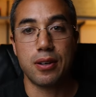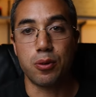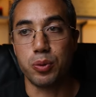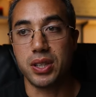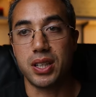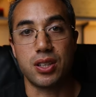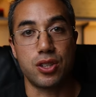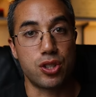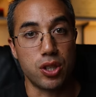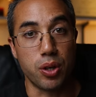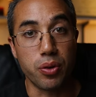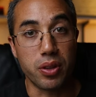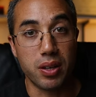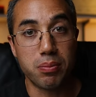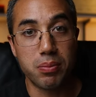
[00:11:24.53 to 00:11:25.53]
we can show
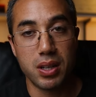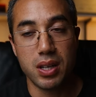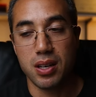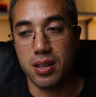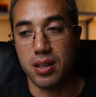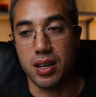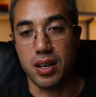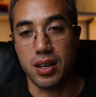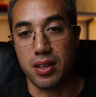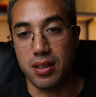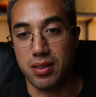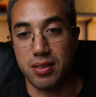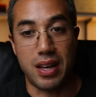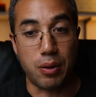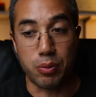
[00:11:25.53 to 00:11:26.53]
them uh,
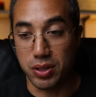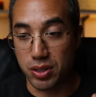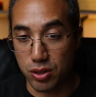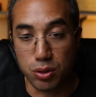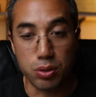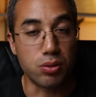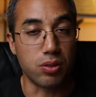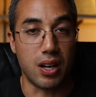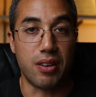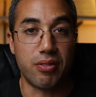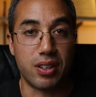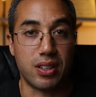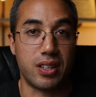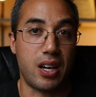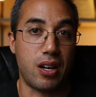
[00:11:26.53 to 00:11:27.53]
that we do love
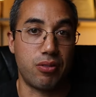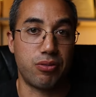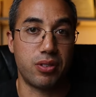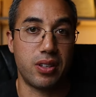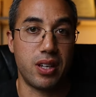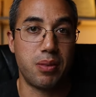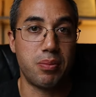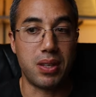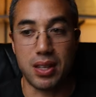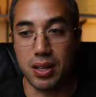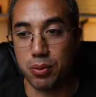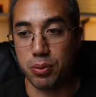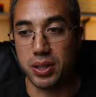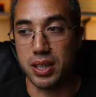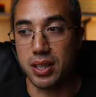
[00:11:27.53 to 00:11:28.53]
and care for them and
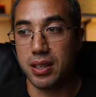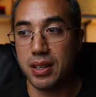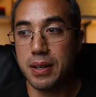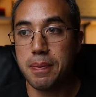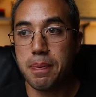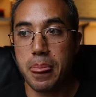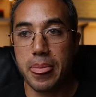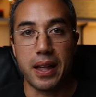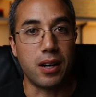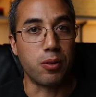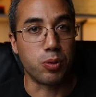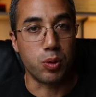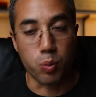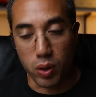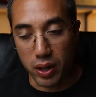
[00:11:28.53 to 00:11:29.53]
that we uh,
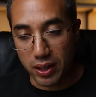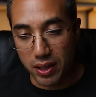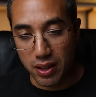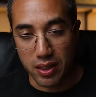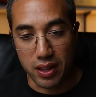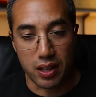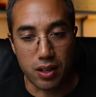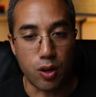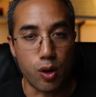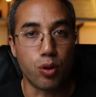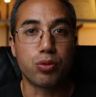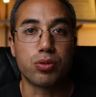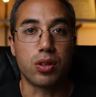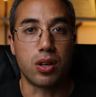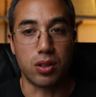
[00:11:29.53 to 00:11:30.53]
we want their
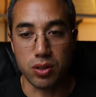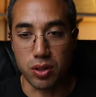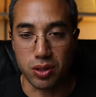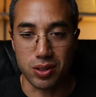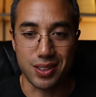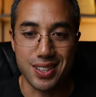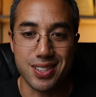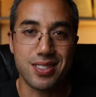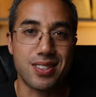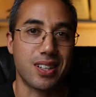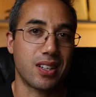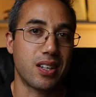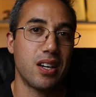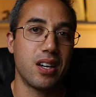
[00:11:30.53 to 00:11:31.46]
overall holistic